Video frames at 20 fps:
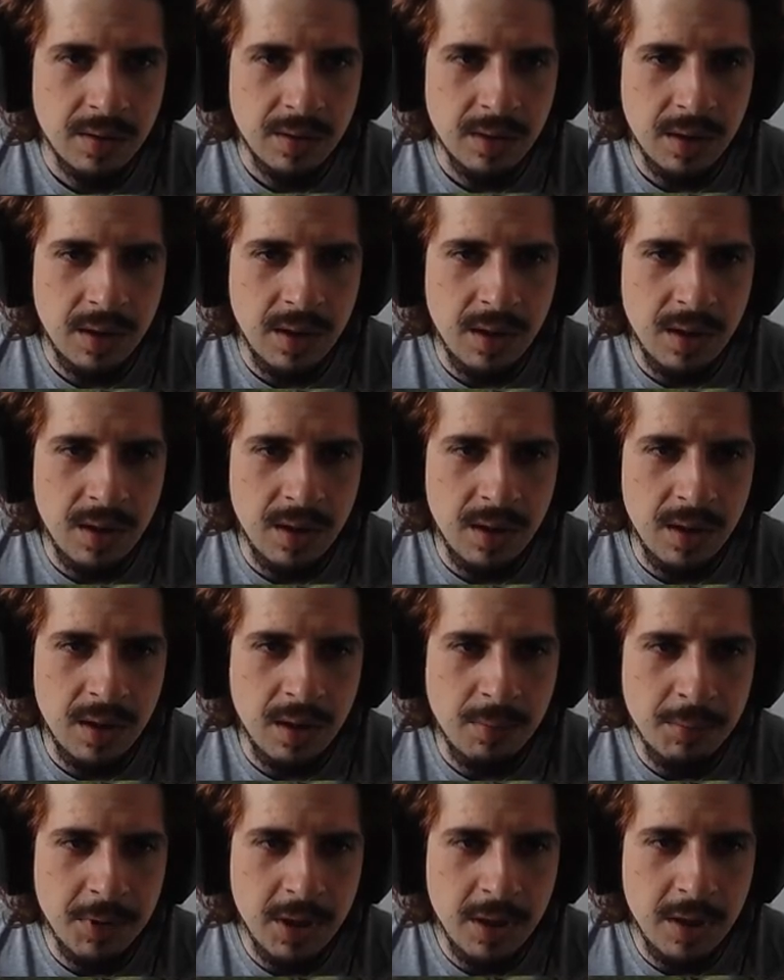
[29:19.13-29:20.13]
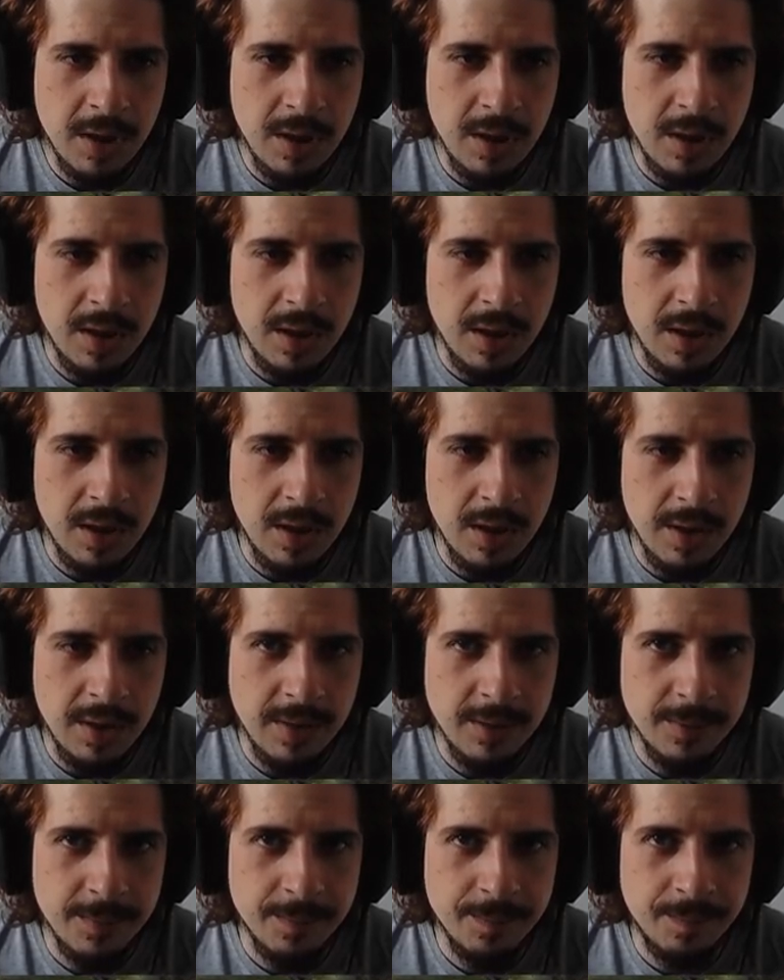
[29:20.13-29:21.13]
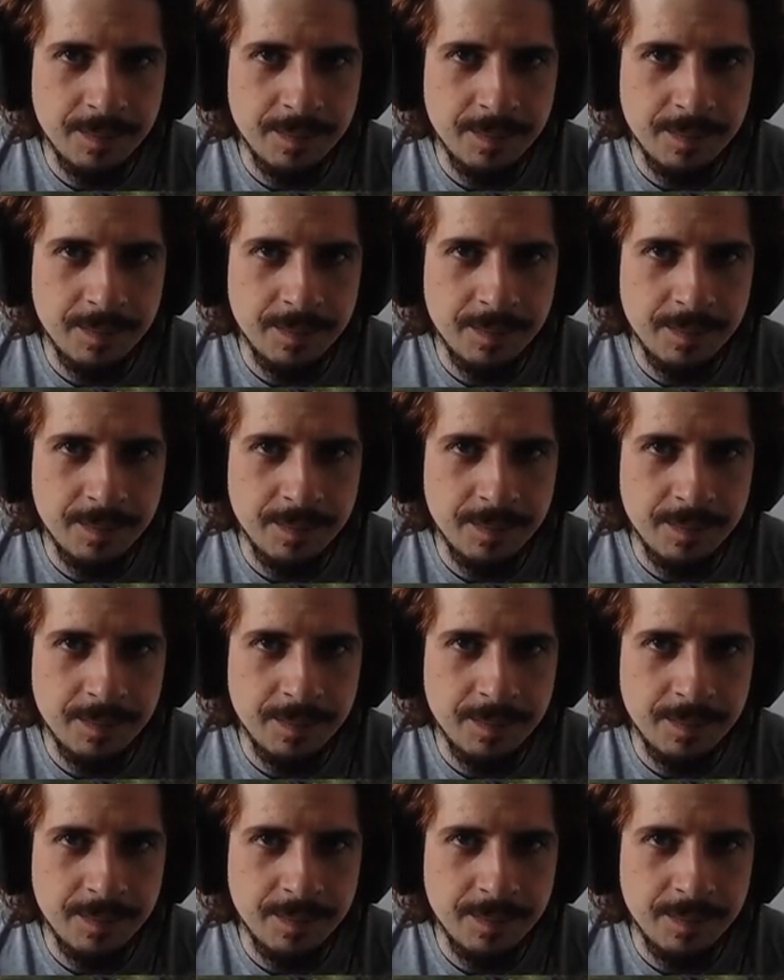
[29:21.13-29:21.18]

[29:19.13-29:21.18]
Come on.